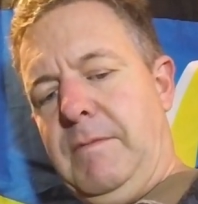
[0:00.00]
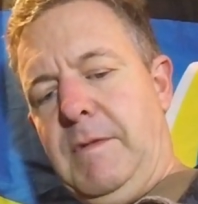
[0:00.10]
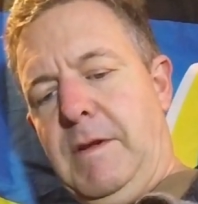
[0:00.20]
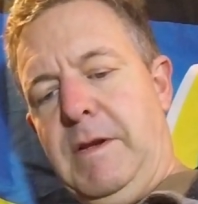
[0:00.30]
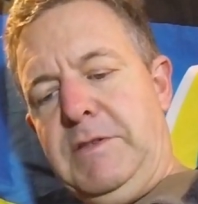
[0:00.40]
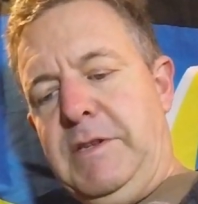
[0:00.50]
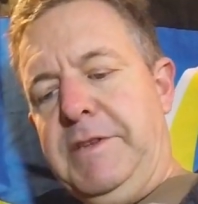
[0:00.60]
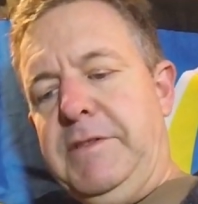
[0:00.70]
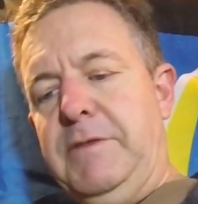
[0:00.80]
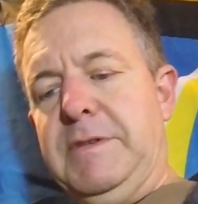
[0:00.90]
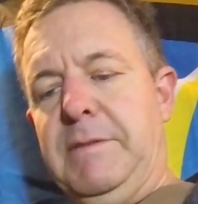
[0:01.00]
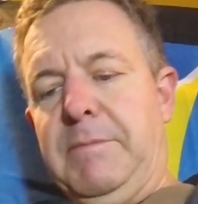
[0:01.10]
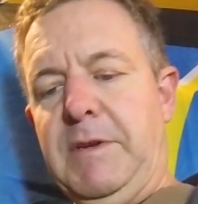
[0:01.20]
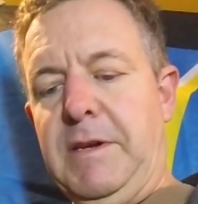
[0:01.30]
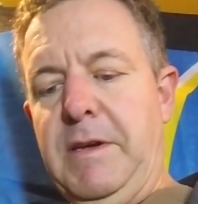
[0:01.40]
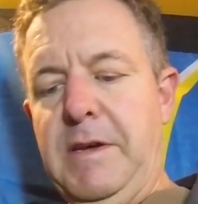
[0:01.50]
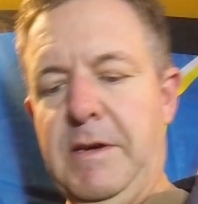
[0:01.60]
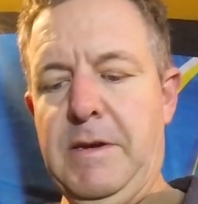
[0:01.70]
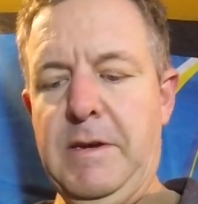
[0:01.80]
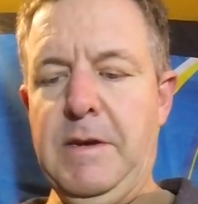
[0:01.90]
actually do something
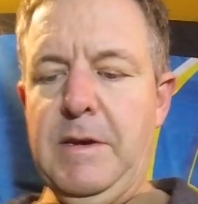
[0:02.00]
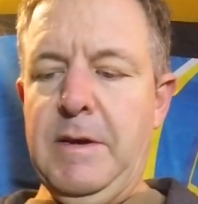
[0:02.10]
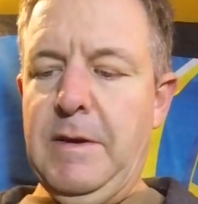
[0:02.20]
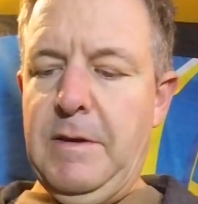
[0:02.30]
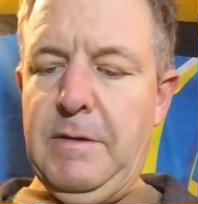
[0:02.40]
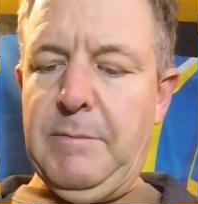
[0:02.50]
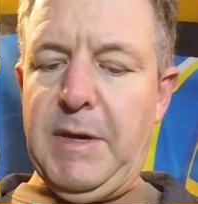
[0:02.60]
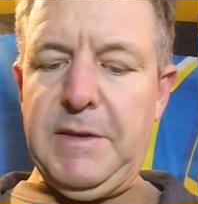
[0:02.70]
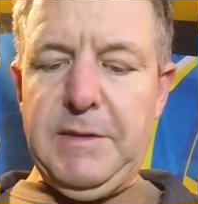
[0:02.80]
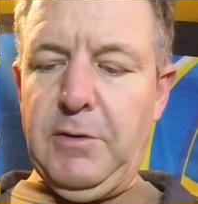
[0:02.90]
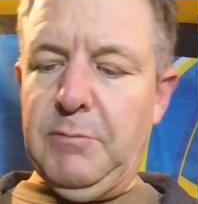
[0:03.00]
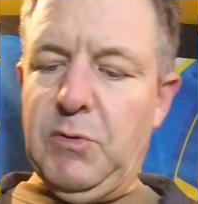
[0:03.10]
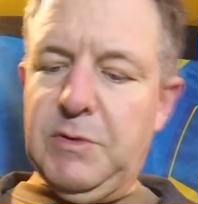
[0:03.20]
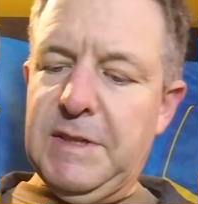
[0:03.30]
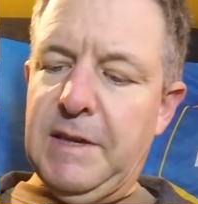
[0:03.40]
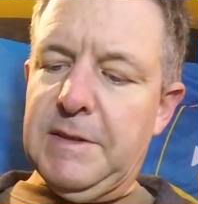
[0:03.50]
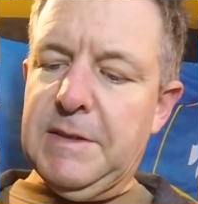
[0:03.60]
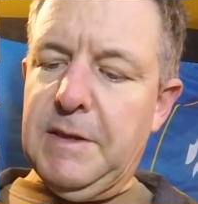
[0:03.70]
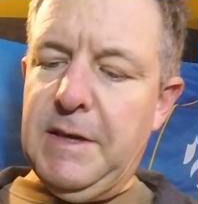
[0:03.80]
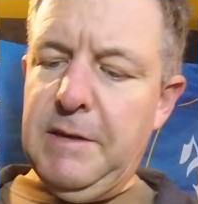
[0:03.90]
that makes a lot more sense.
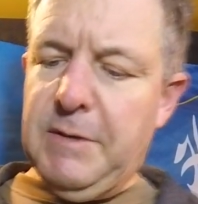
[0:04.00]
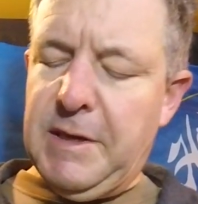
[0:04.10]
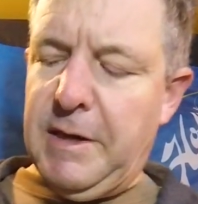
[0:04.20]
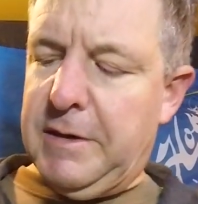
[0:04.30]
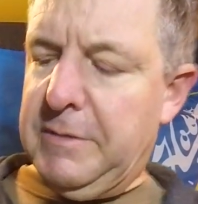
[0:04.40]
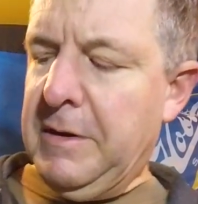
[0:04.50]
So here we go.